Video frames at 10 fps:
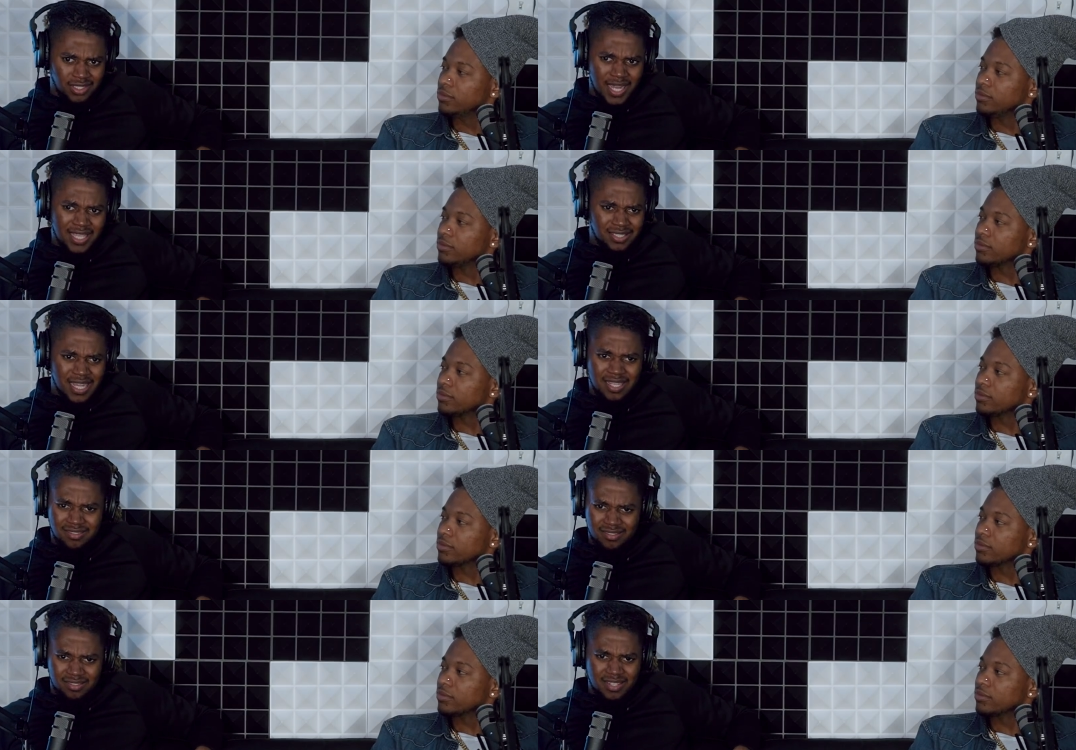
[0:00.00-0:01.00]
Speaker 1: That's not
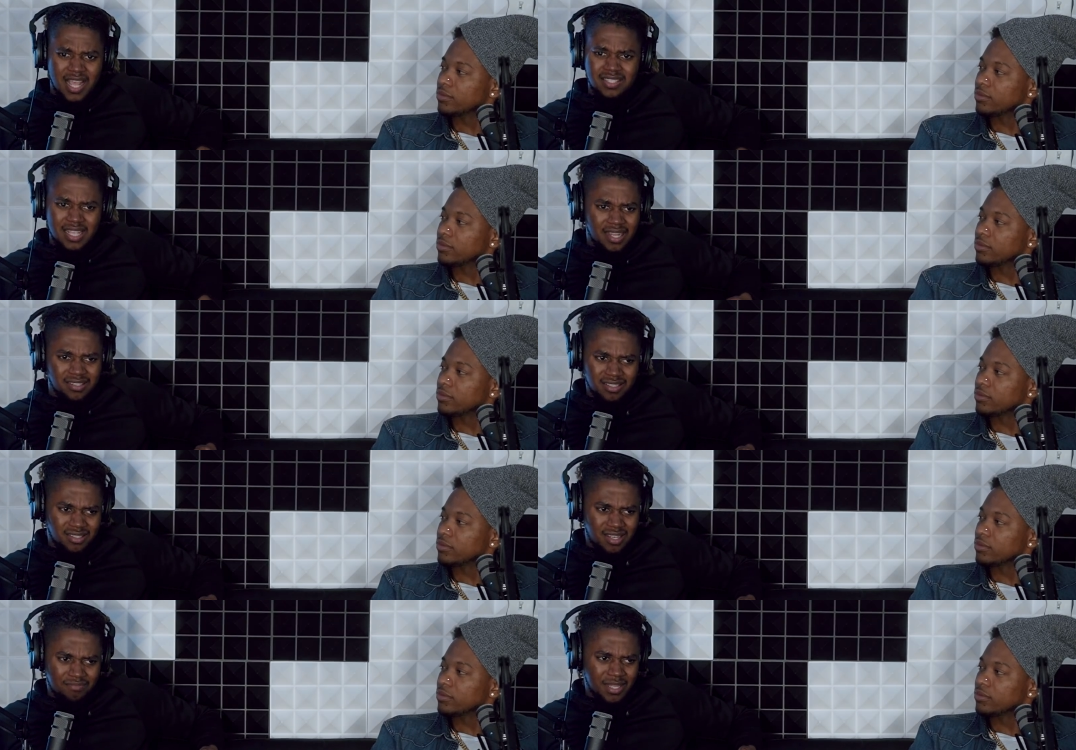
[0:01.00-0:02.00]
that's not the,
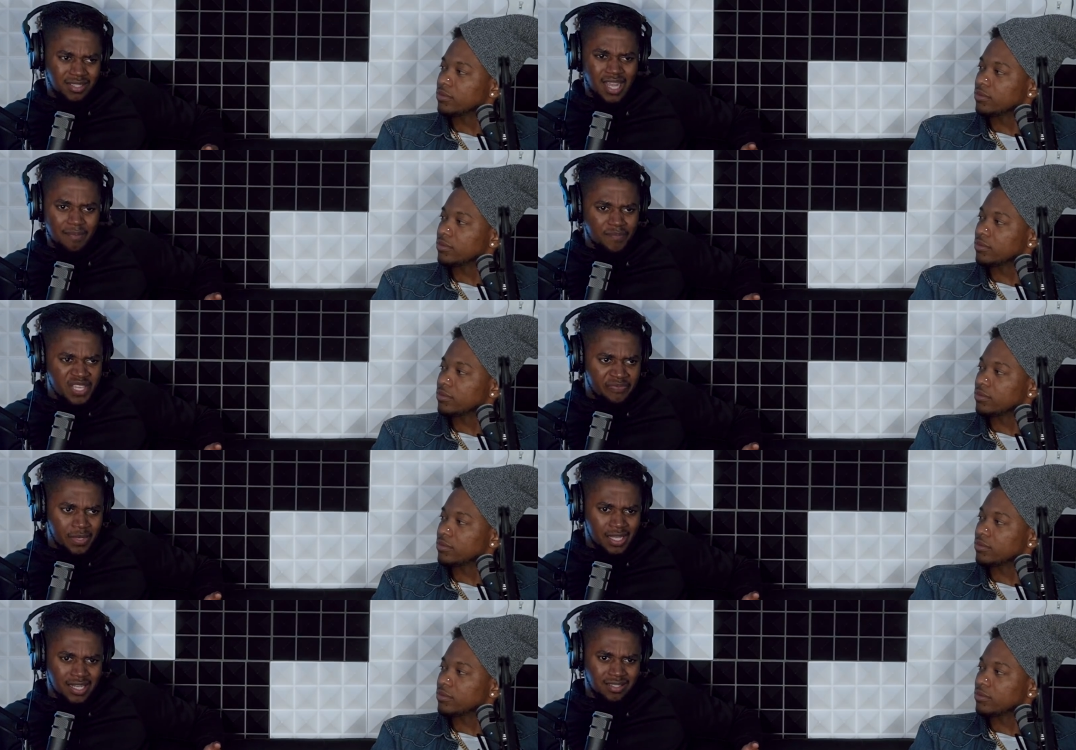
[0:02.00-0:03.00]
a top beef
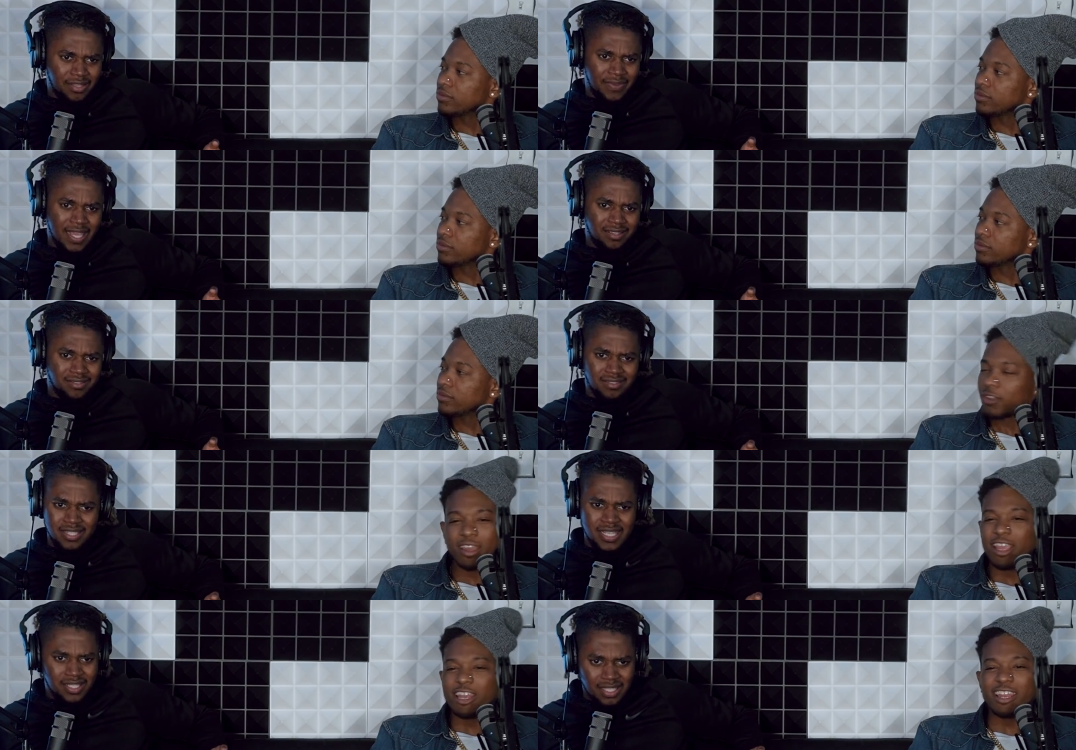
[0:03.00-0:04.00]
because of like the
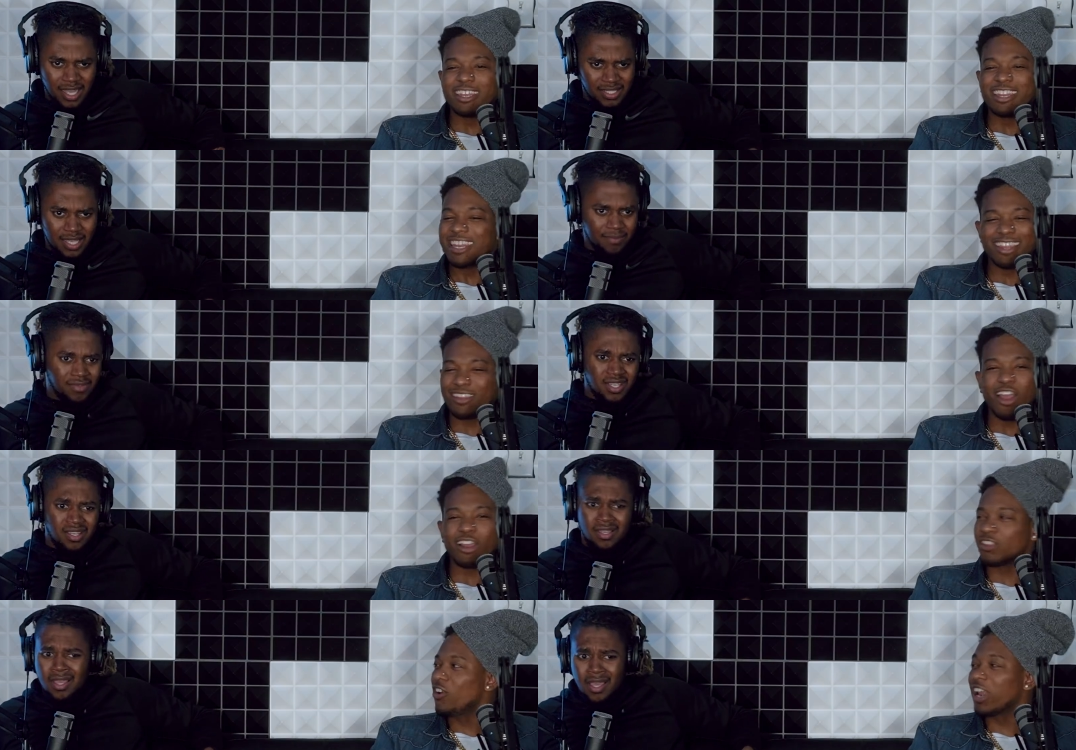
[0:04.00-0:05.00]
diss songs. The, the diss
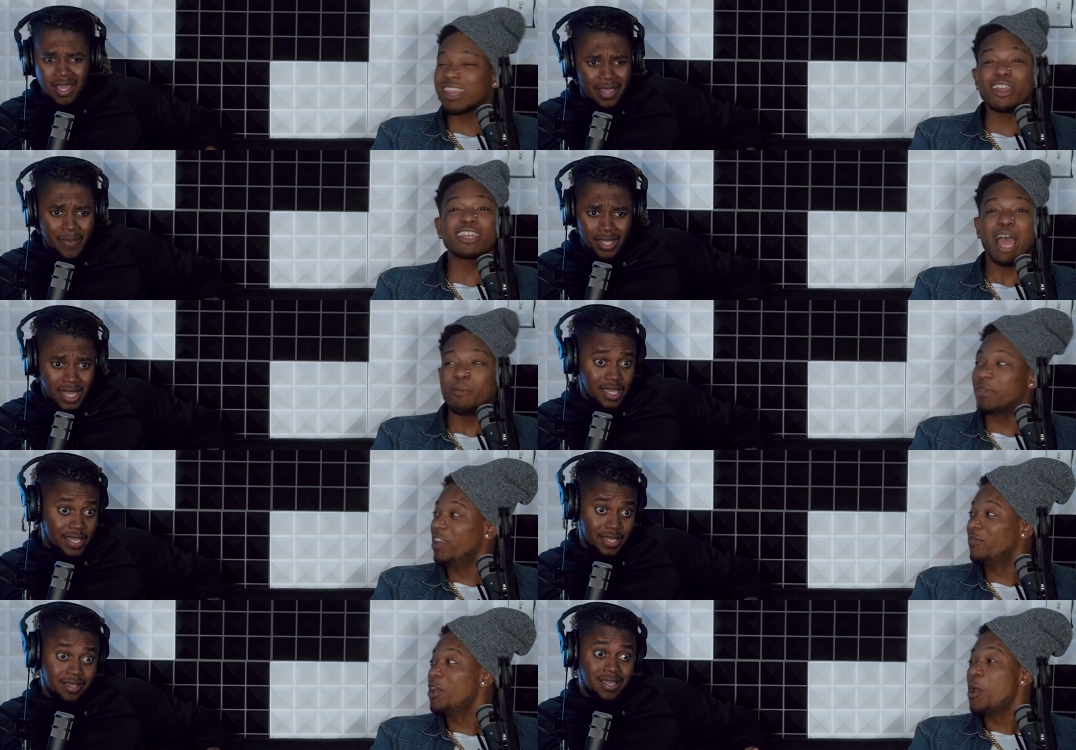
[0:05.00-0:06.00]
songs. No, that's a top beca-
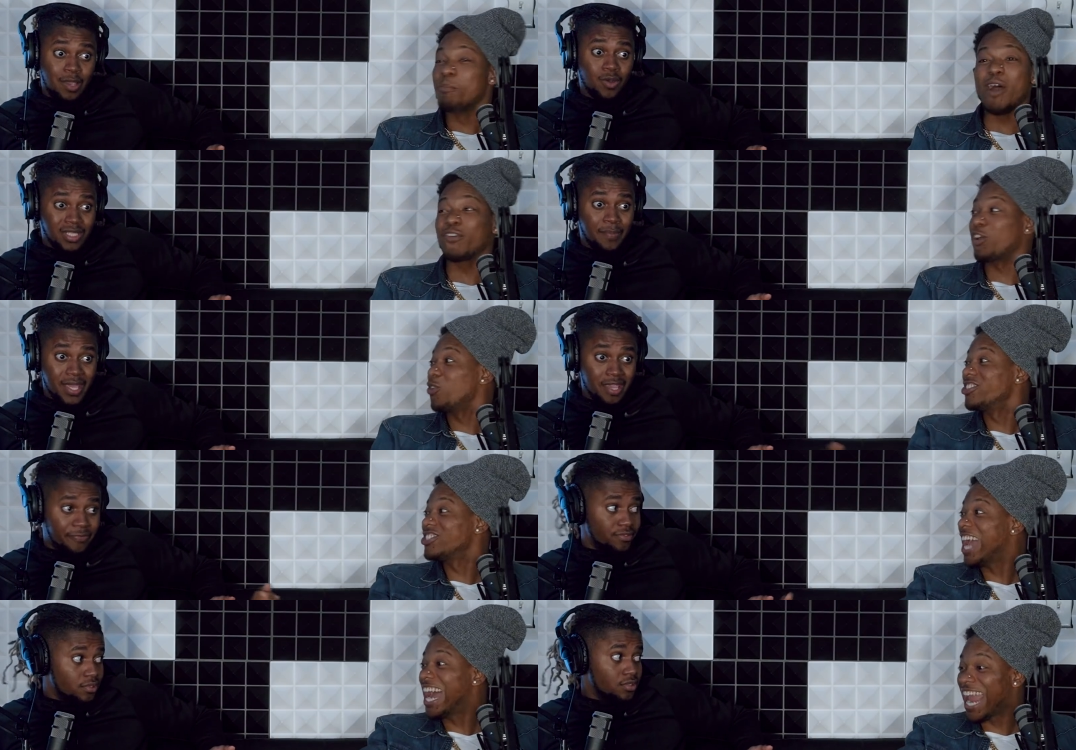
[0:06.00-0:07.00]
beef. It was, a beef. was
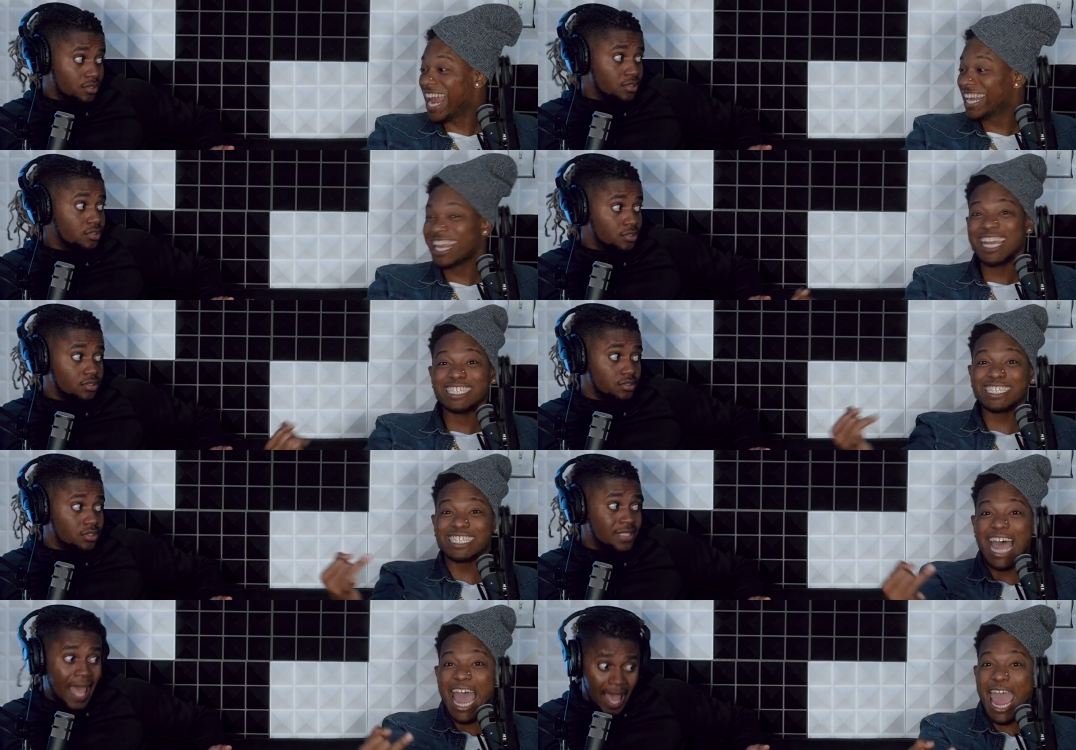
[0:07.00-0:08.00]
shot at,
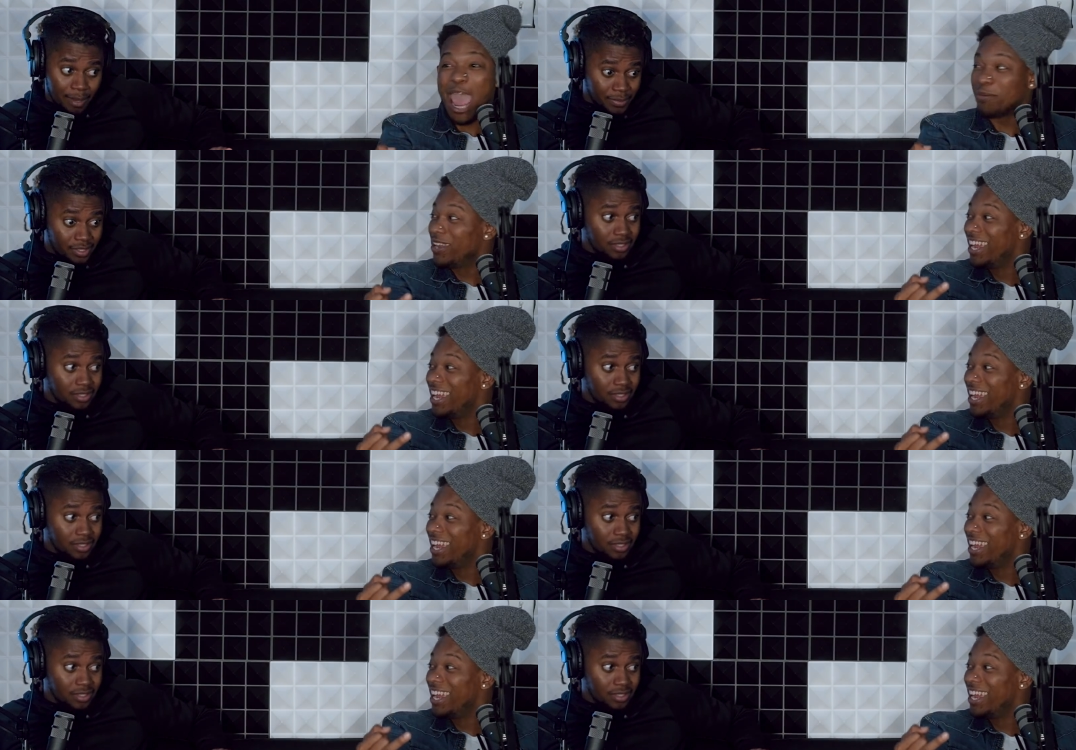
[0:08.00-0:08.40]
stabbed,